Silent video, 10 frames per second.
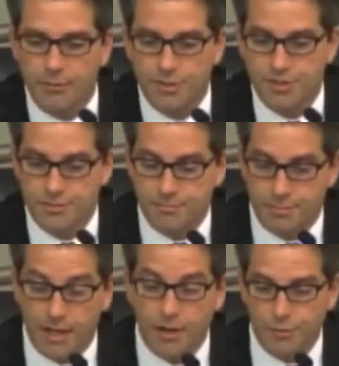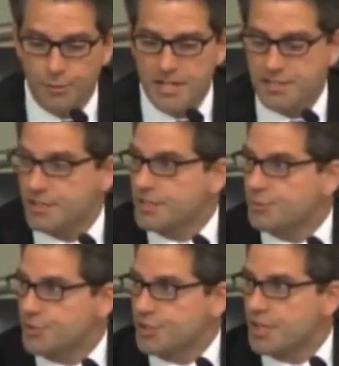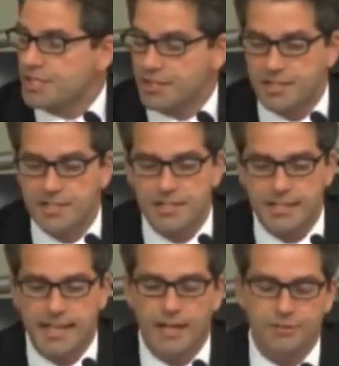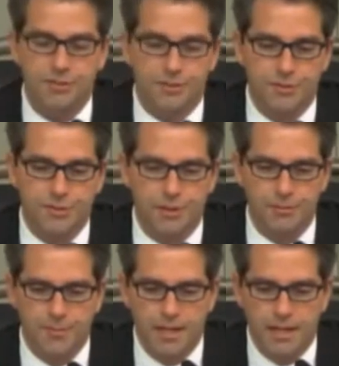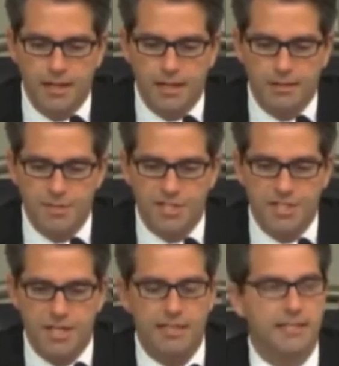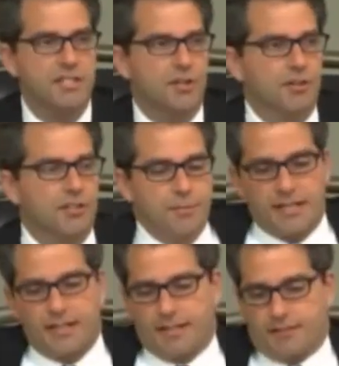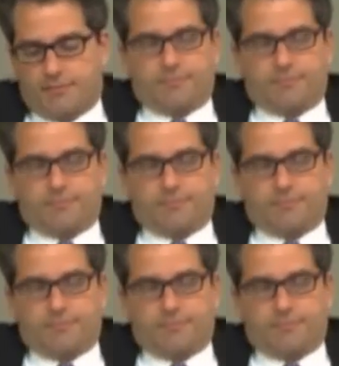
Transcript: which by all the residents, which is us on the city council. So let me just say I'd like to start at the beginning.